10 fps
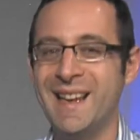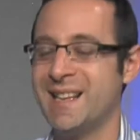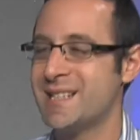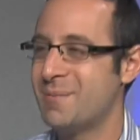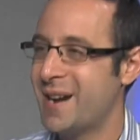in
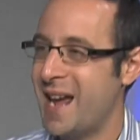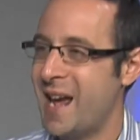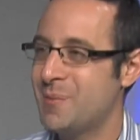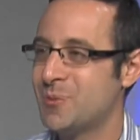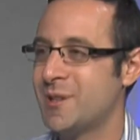summer
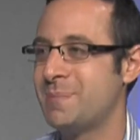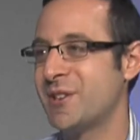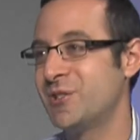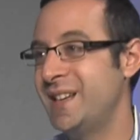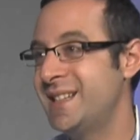camps with
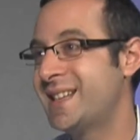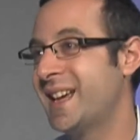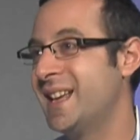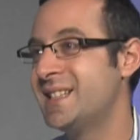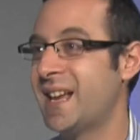special needs
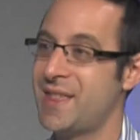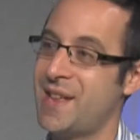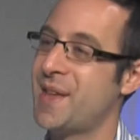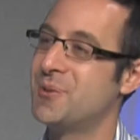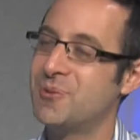kids, and I thought
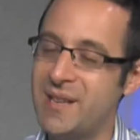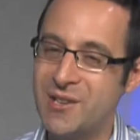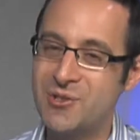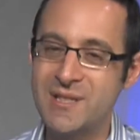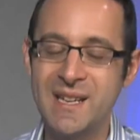that was really
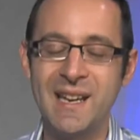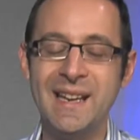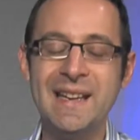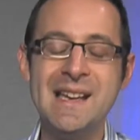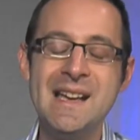interesting.
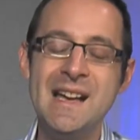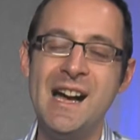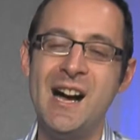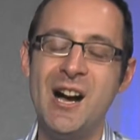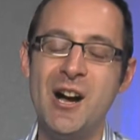
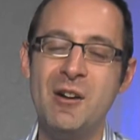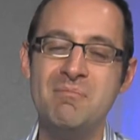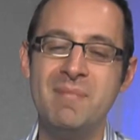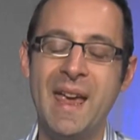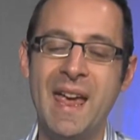
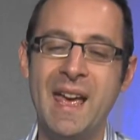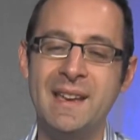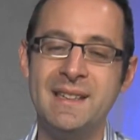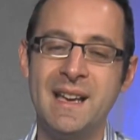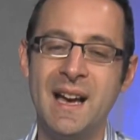
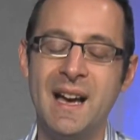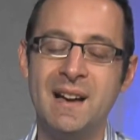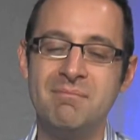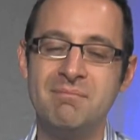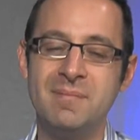
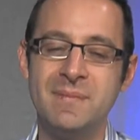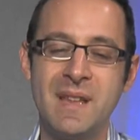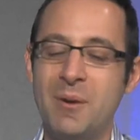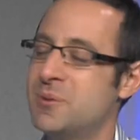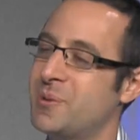That
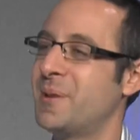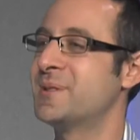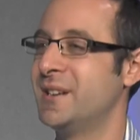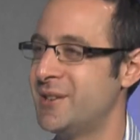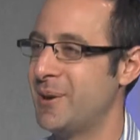was what I was
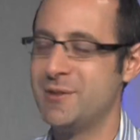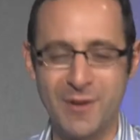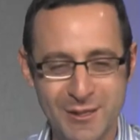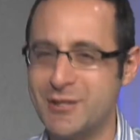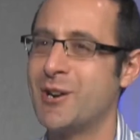going to do. I was very
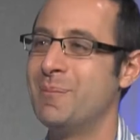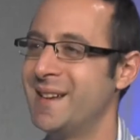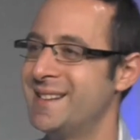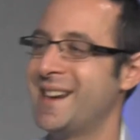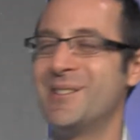
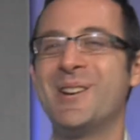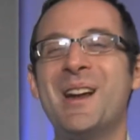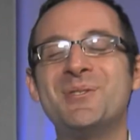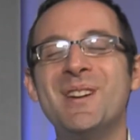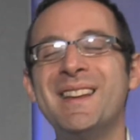determined
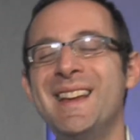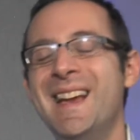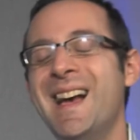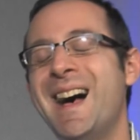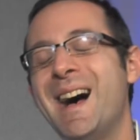undergraduate.
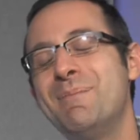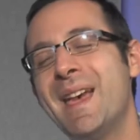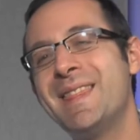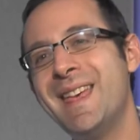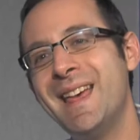
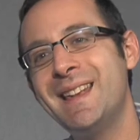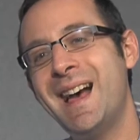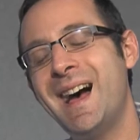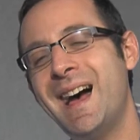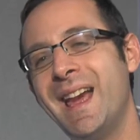And then
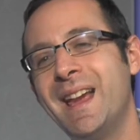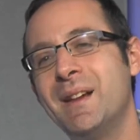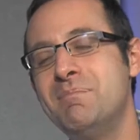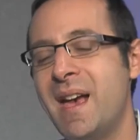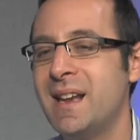I
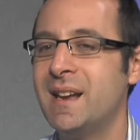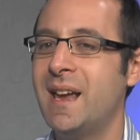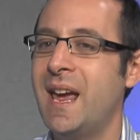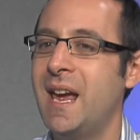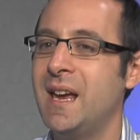met
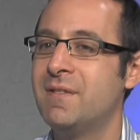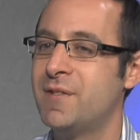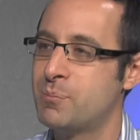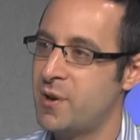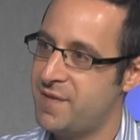a
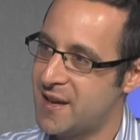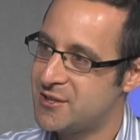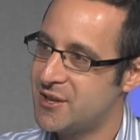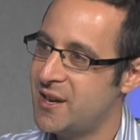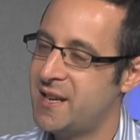
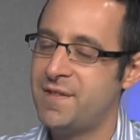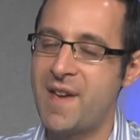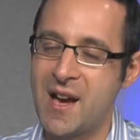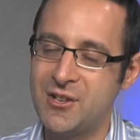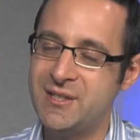professor at a
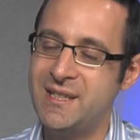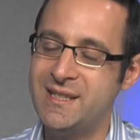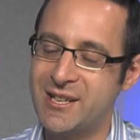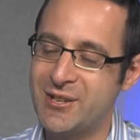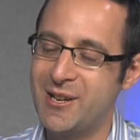faculty
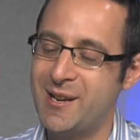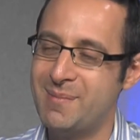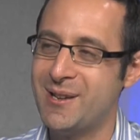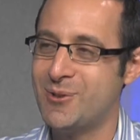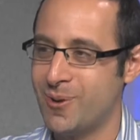dinner in my
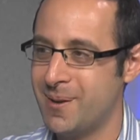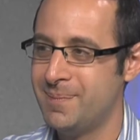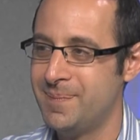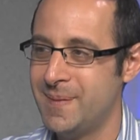dorm.